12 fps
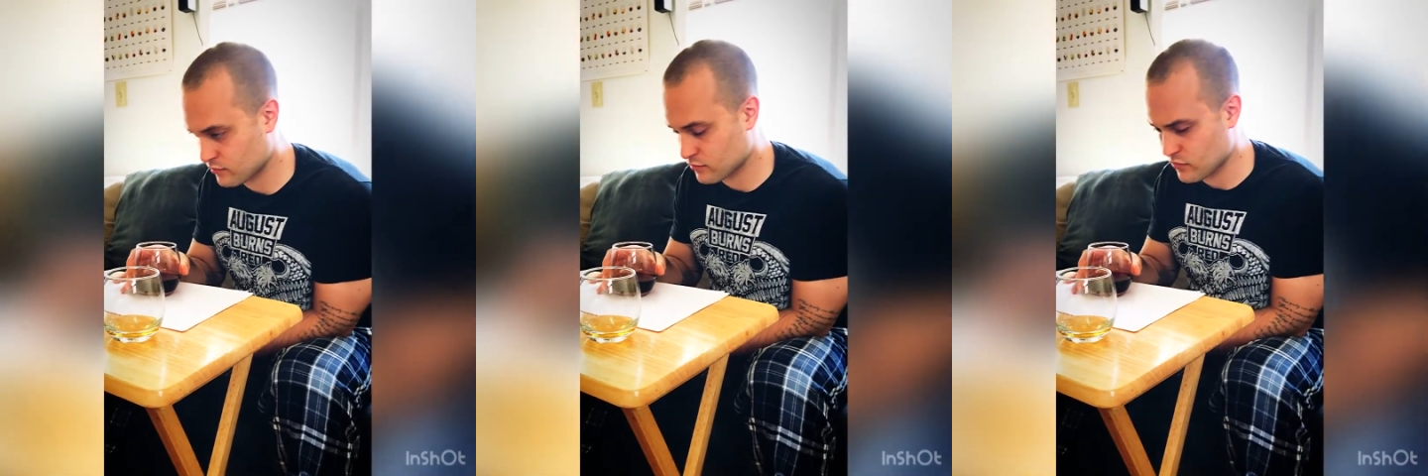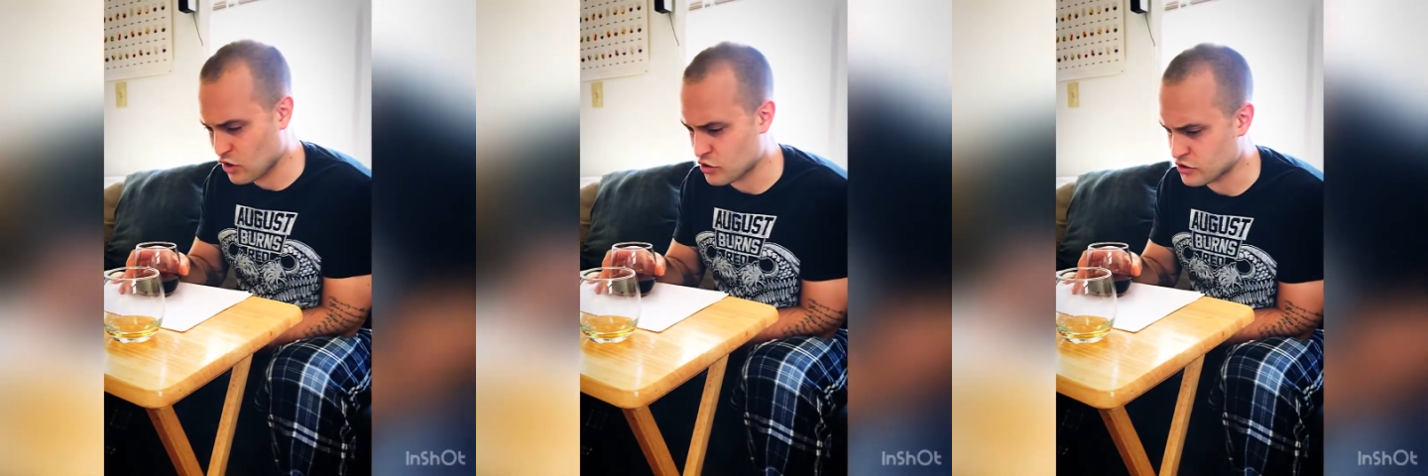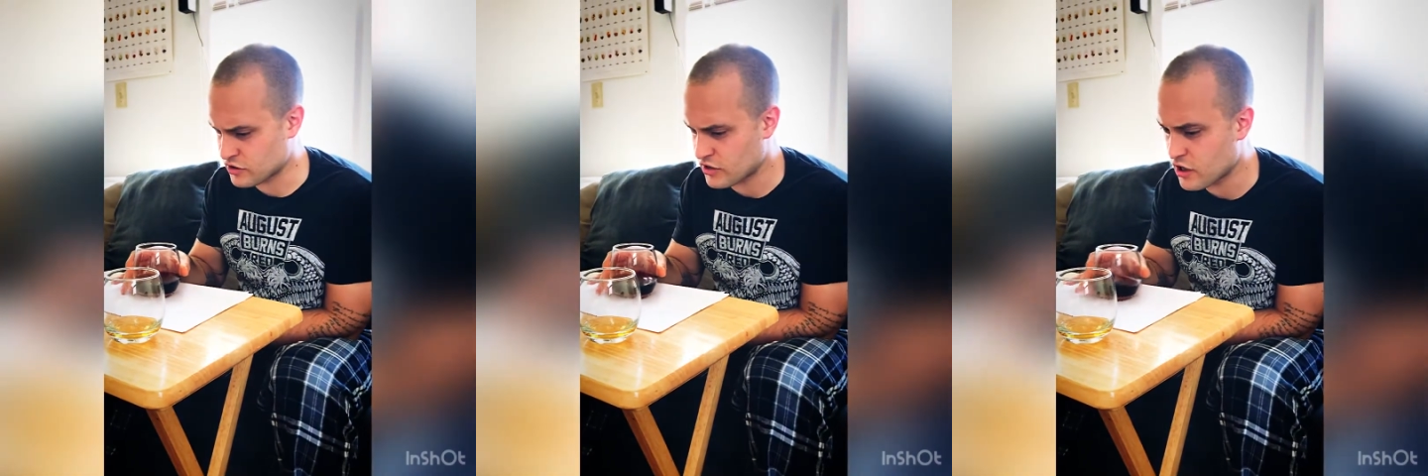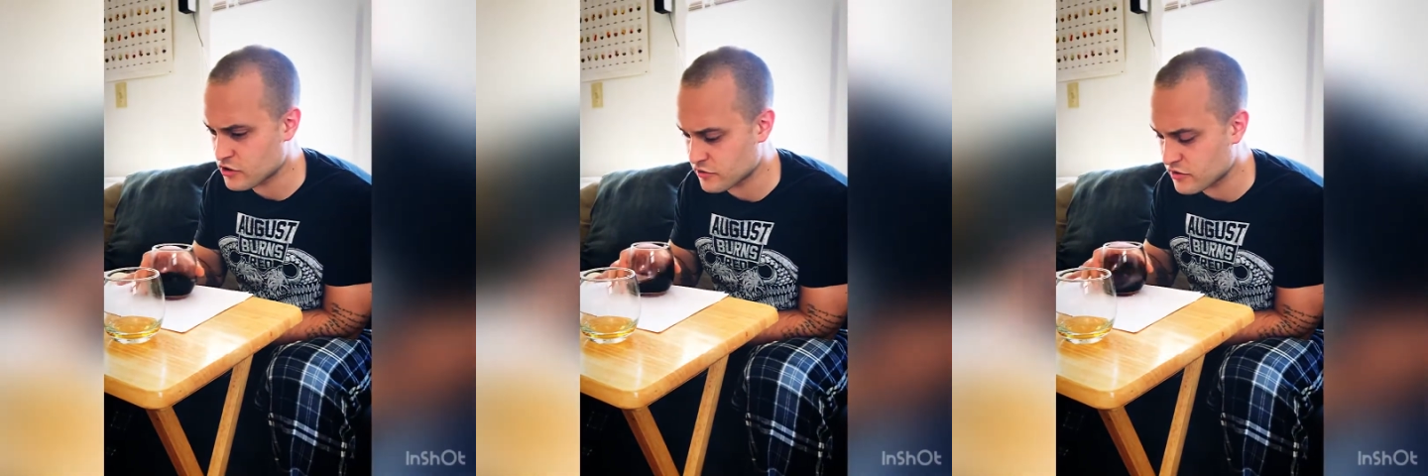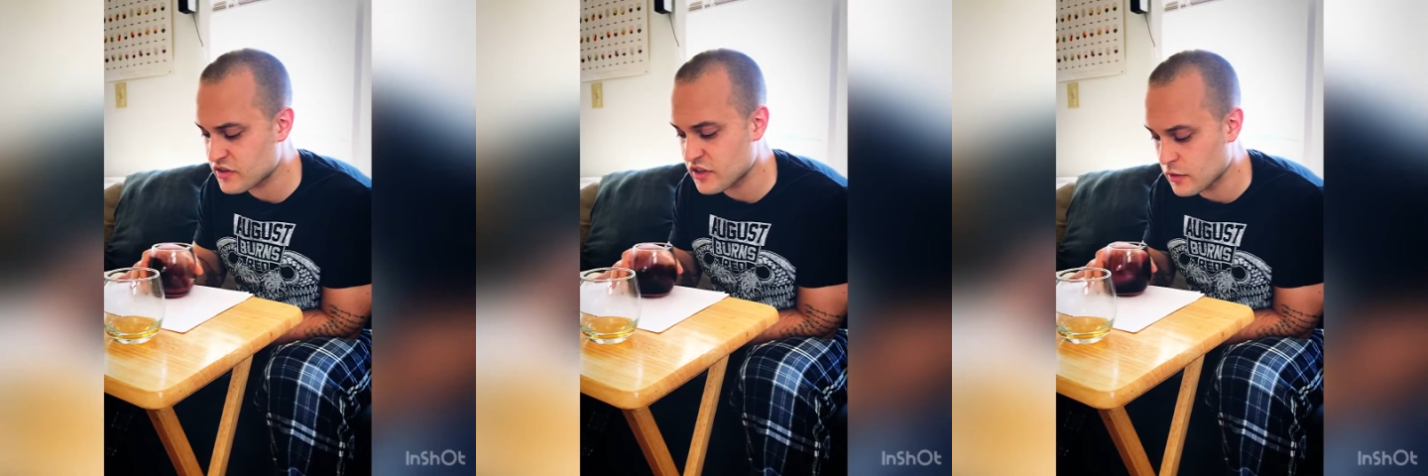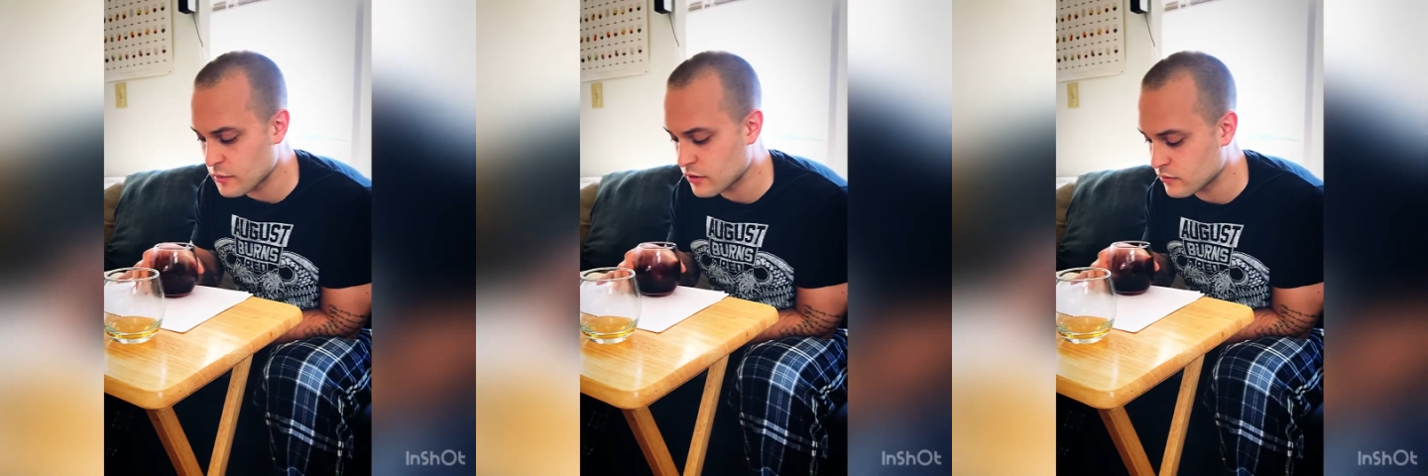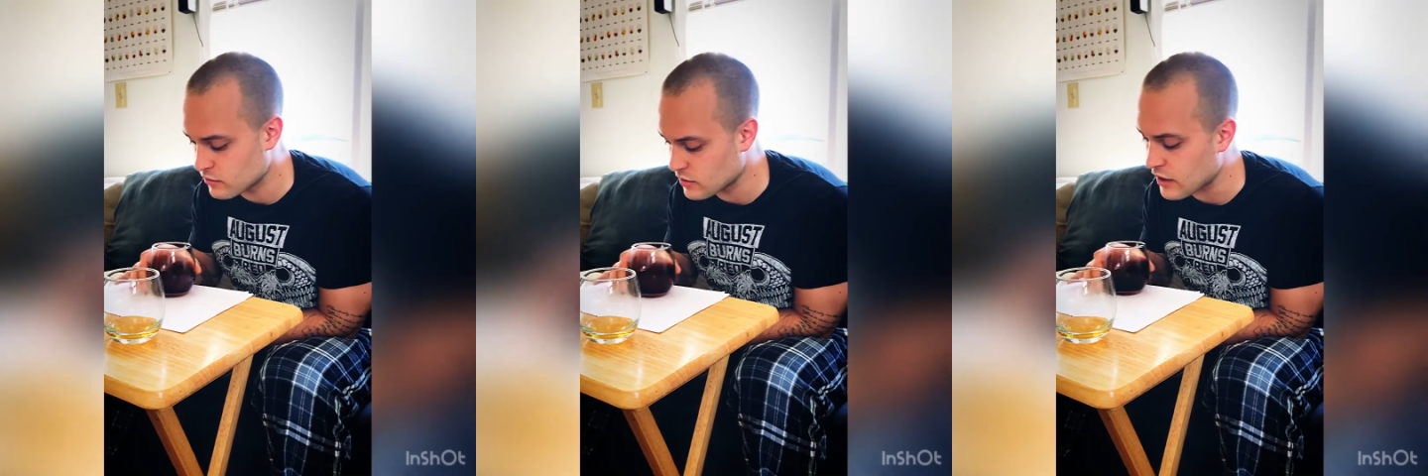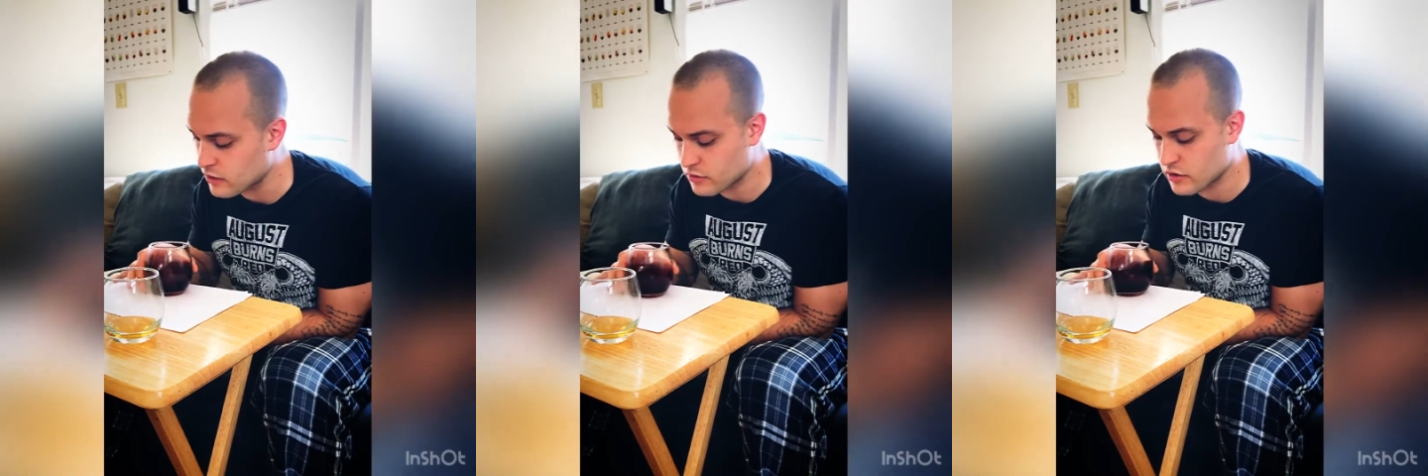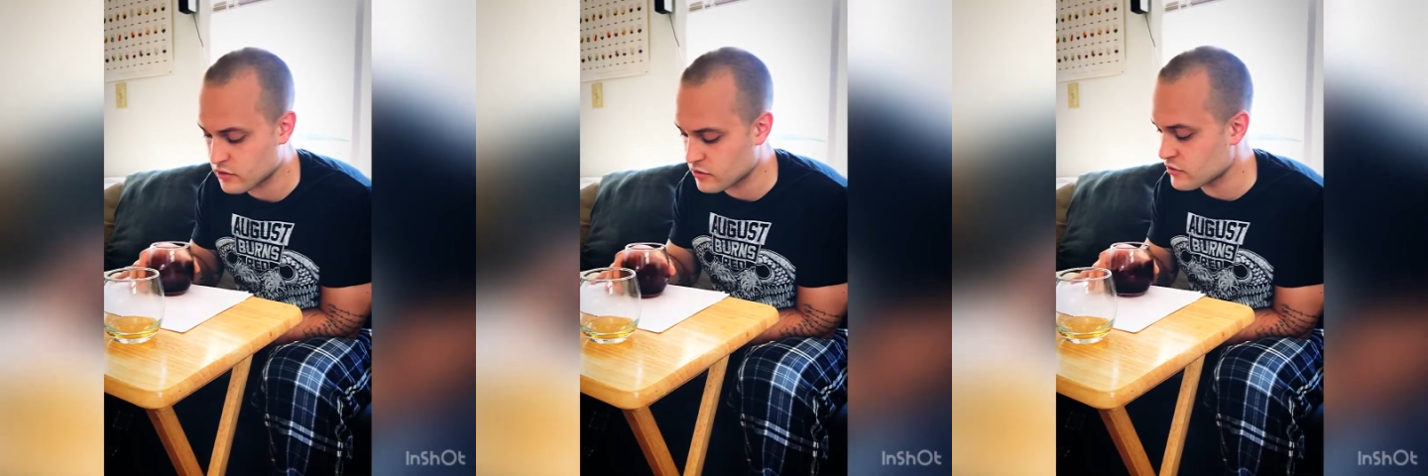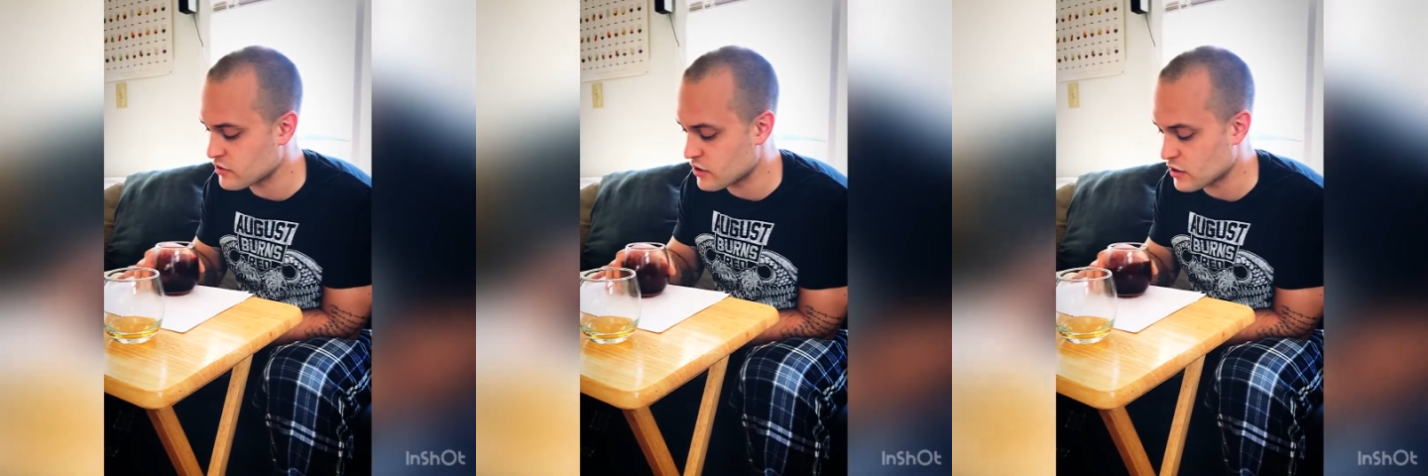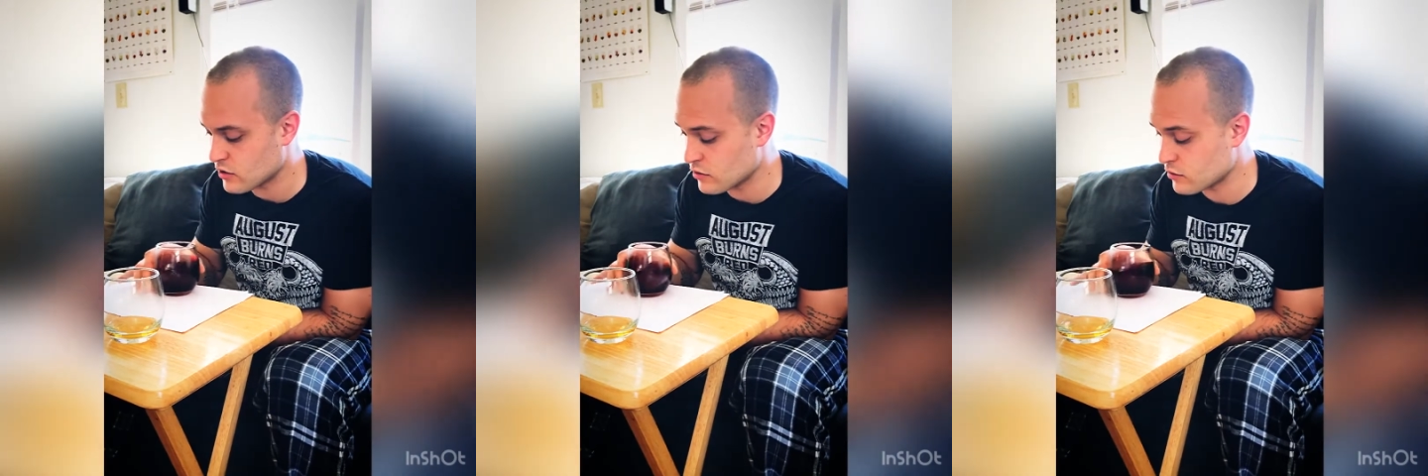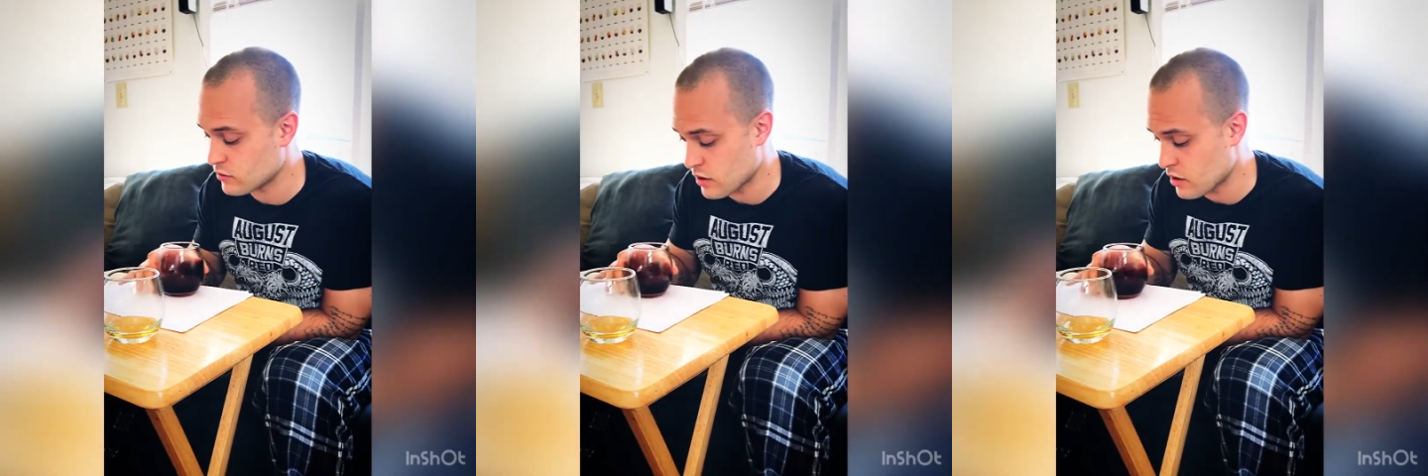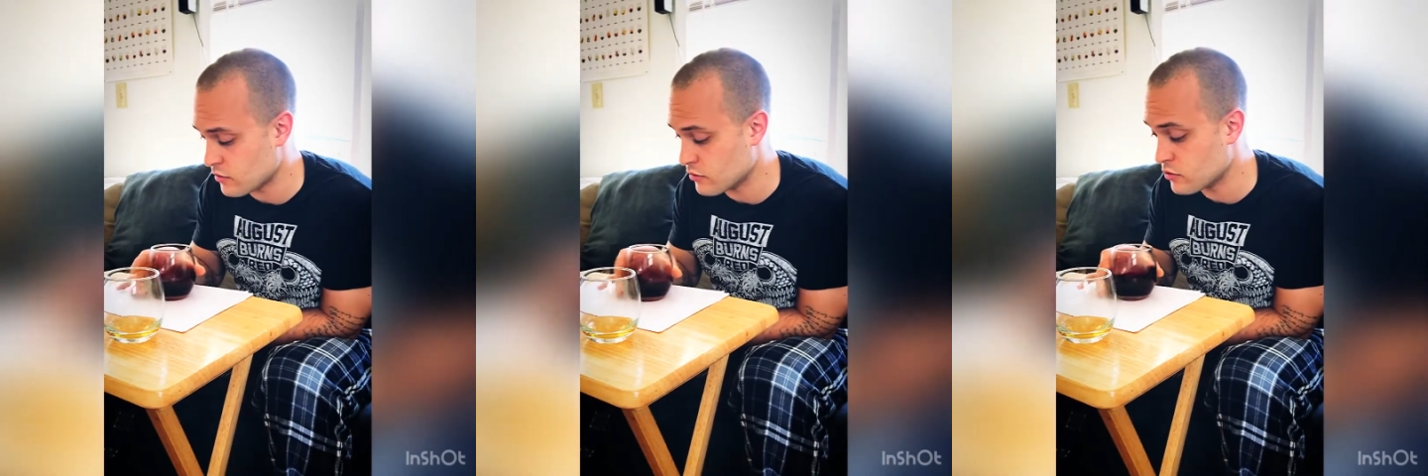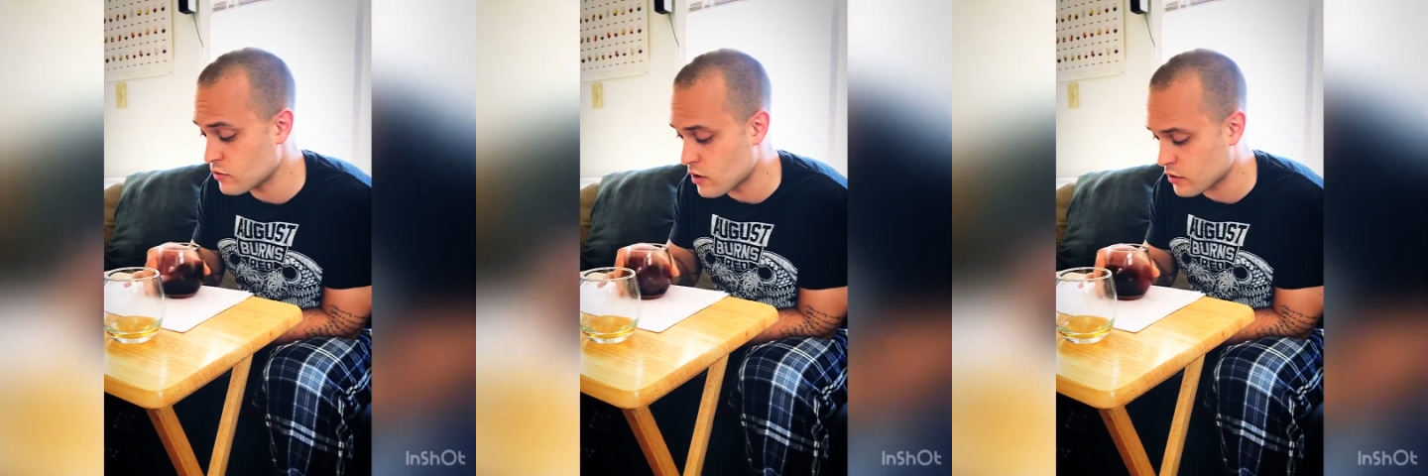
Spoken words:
There's a touch of cinnamon. I don't think there's any new oak.